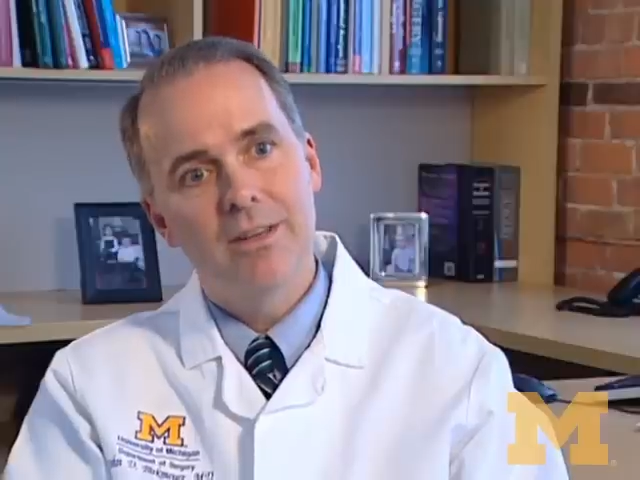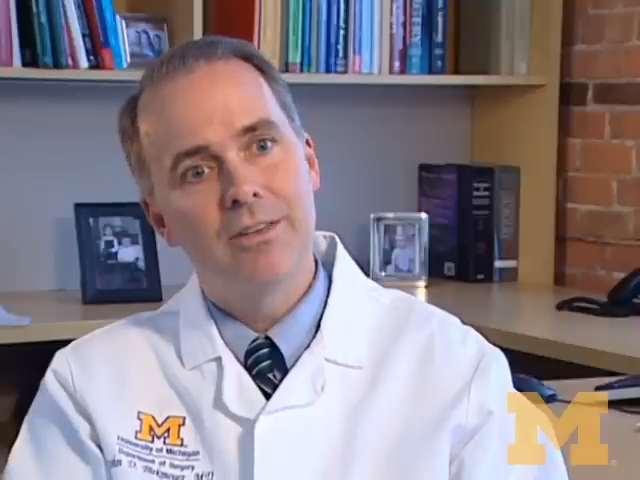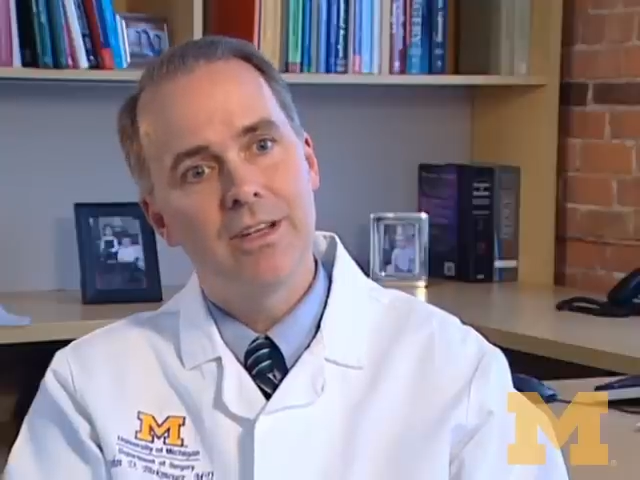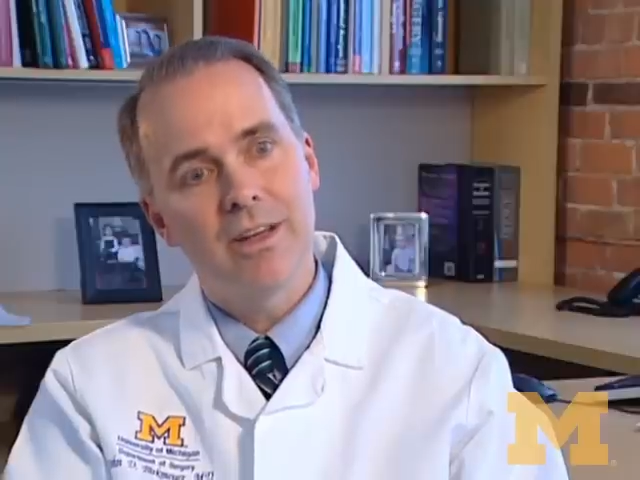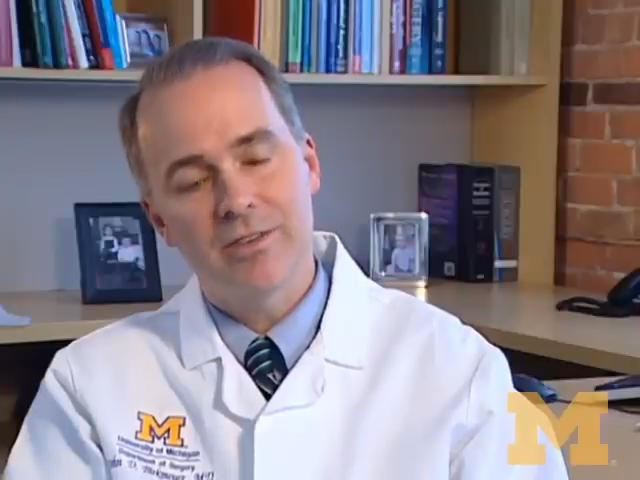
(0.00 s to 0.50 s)

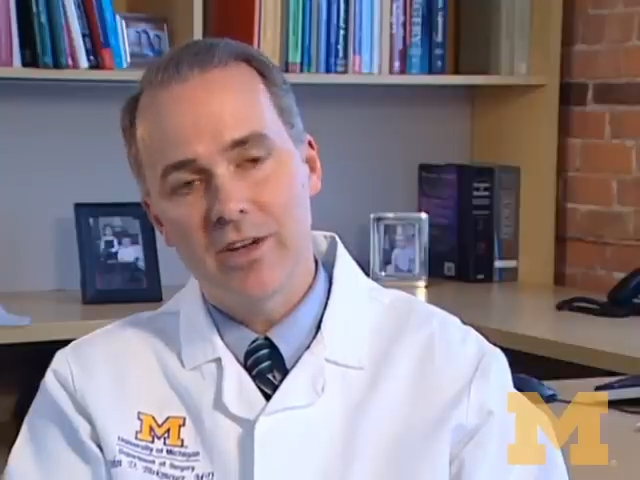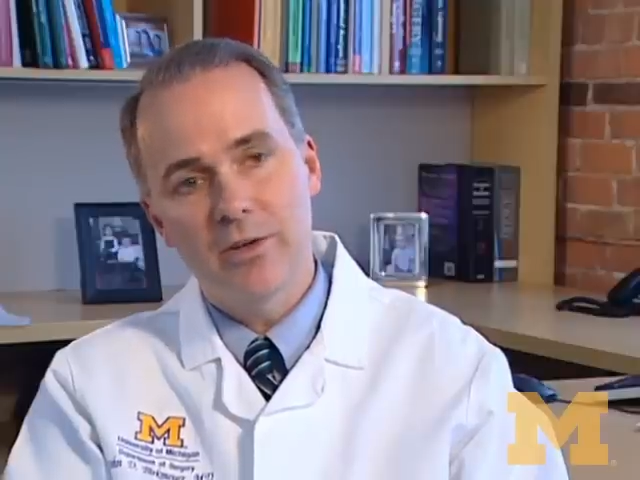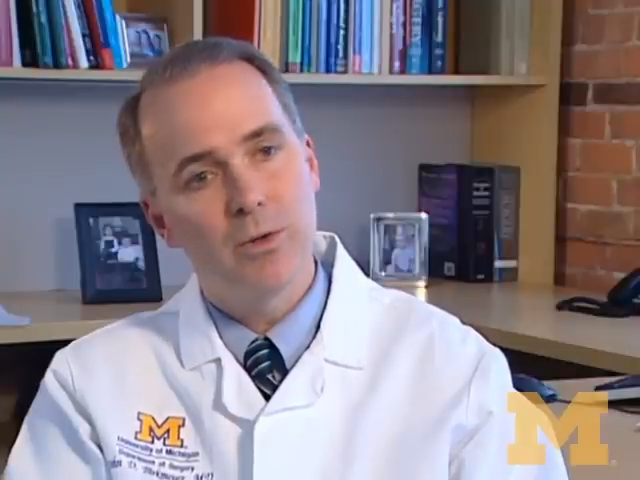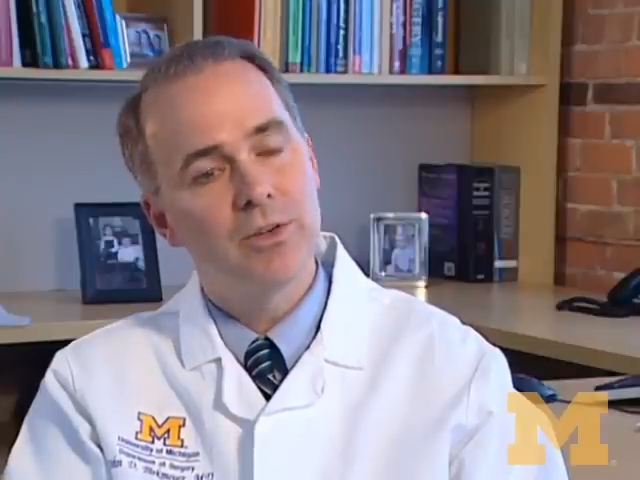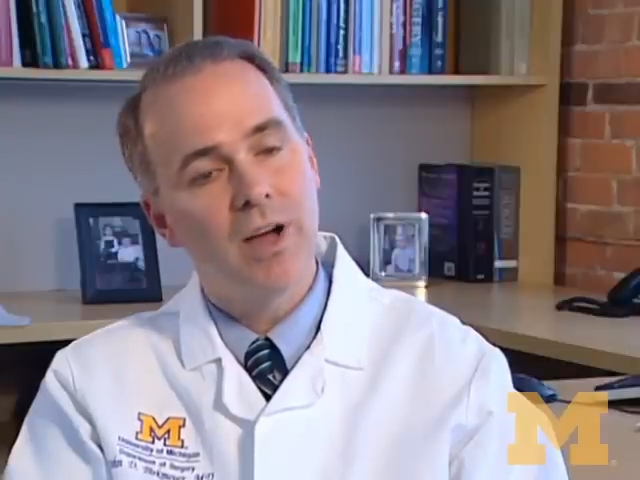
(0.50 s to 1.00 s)
the extent
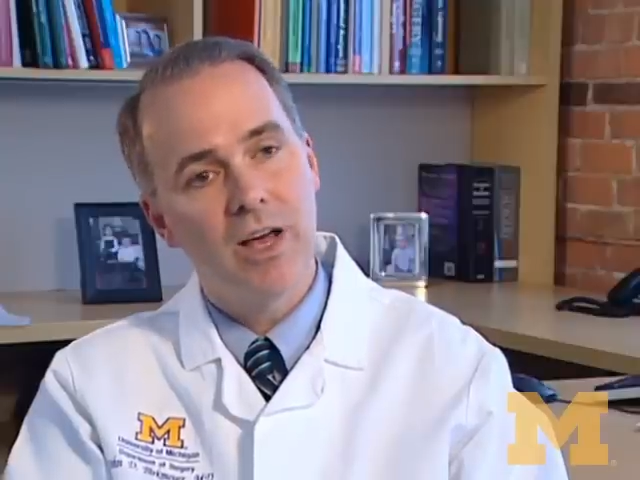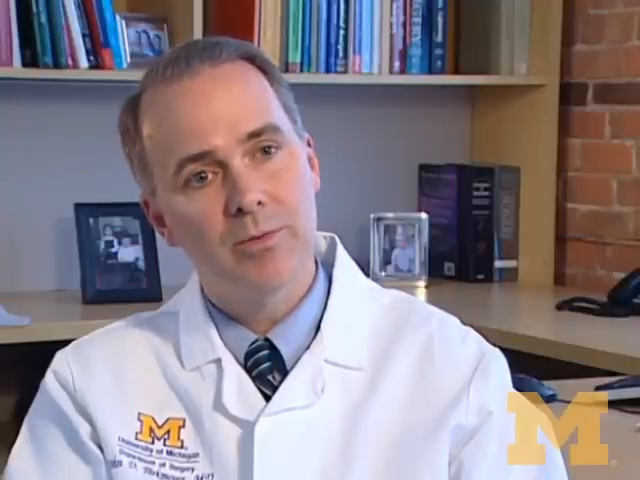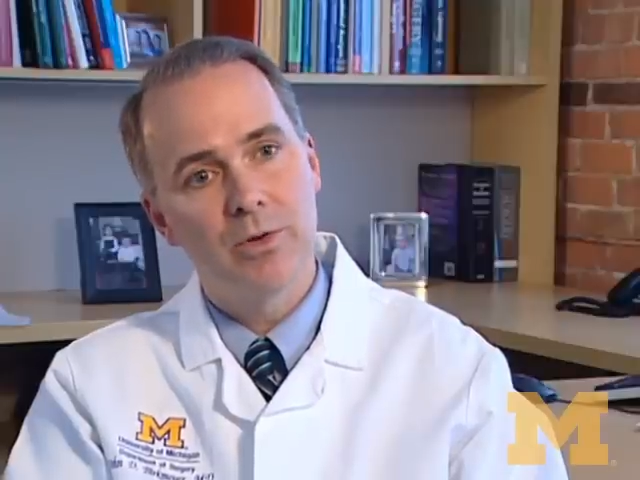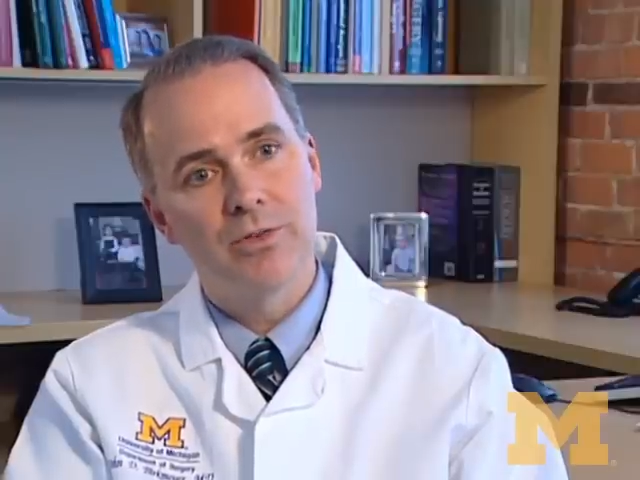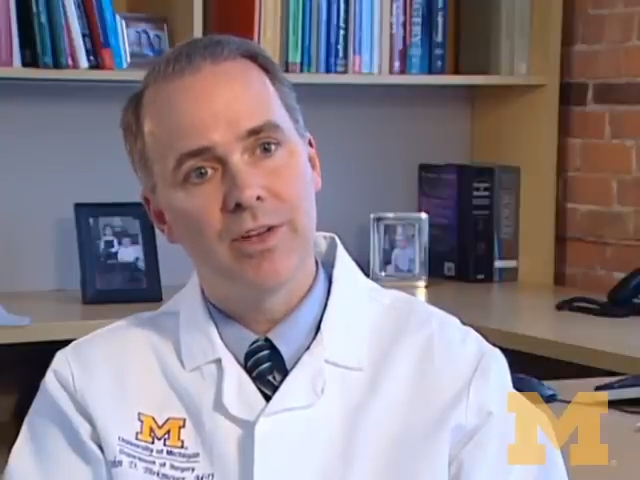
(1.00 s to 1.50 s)
to which
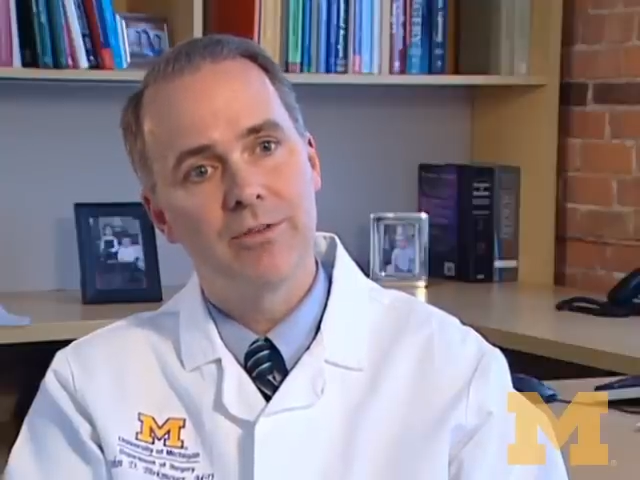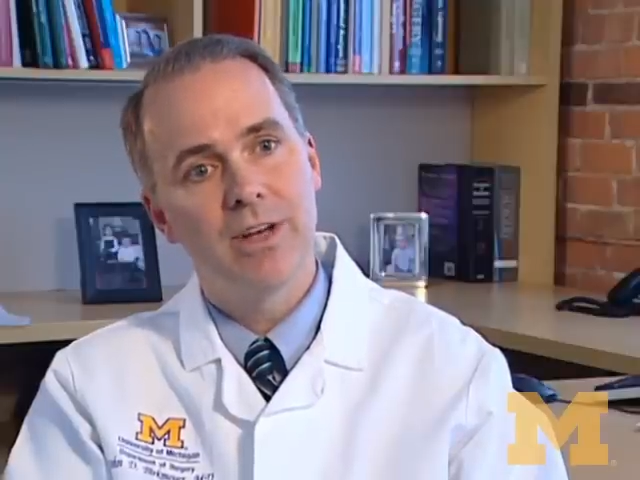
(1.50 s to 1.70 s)
hospitals have